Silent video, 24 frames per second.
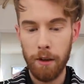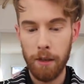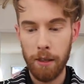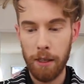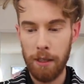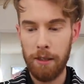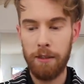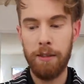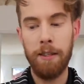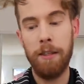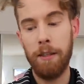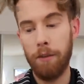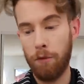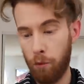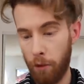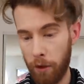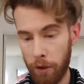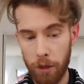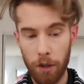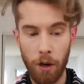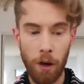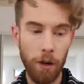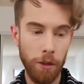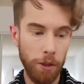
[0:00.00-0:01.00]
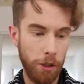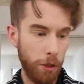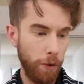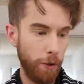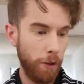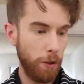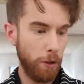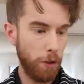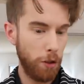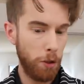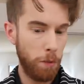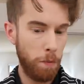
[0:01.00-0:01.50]
Is this what y'all do
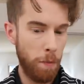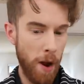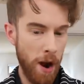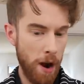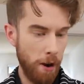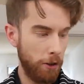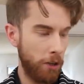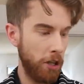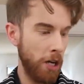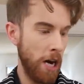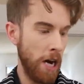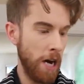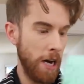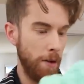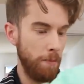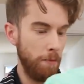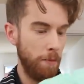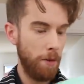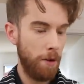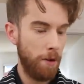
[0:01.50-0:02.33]
in your spare time?